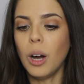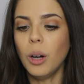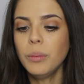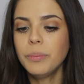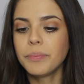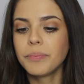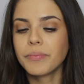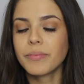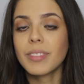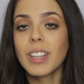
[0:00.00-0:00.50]

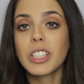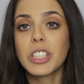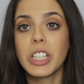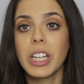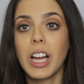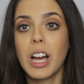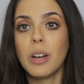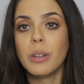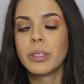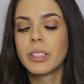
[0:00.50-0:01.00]
Oh.
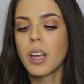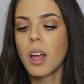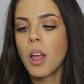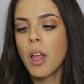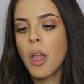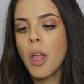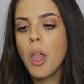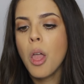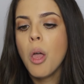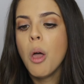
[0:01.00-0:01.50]
She goes,
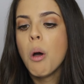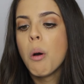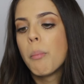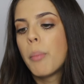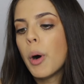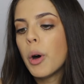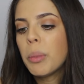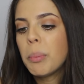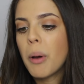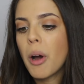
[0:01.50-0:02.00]

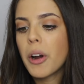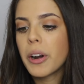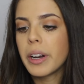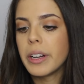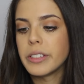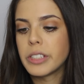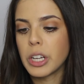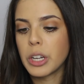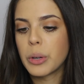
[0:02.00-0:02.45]
both parties